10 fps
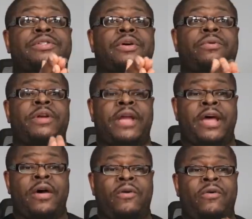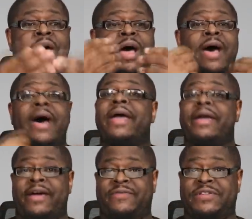So now, I
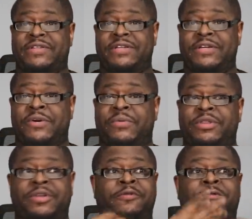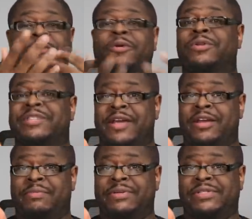have to deal with a full
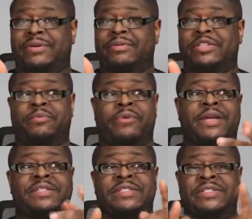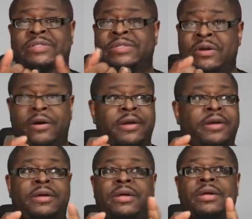10 episodes of Bryce's
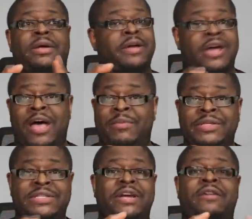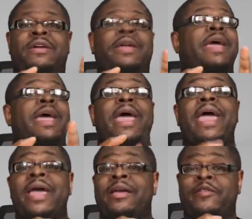snark, commentary,
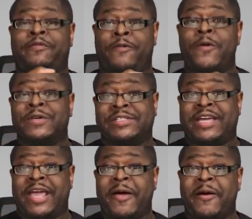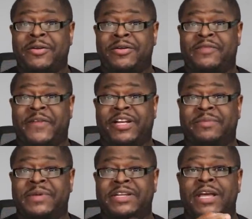and forced character
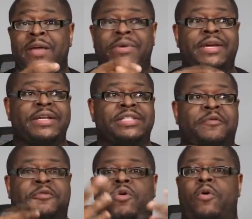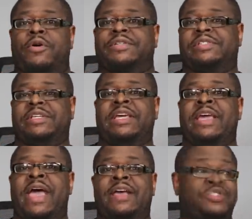development because of course
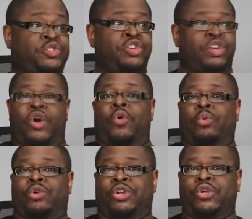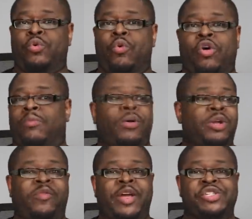he has no clue or
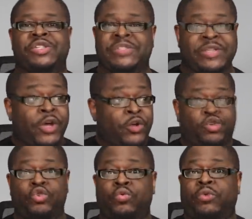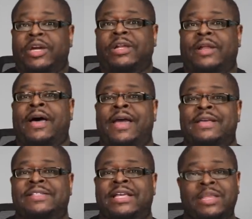motivations to
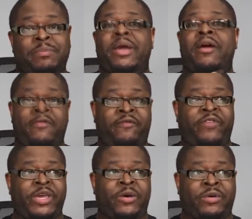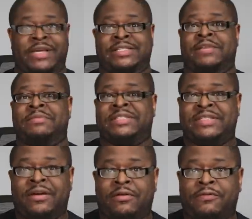realize that the barren field is
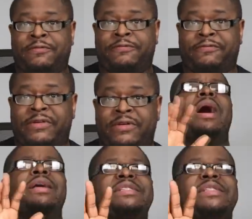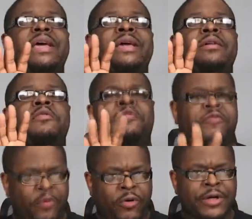himself. I say
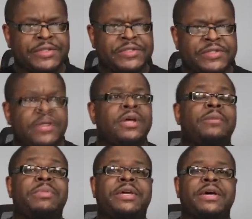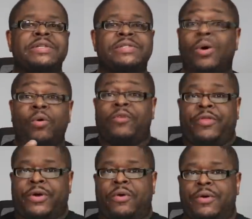forced, because
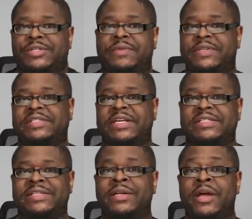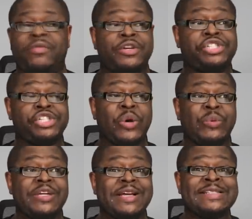over the course of the season, the
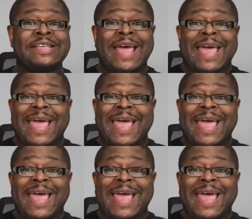show does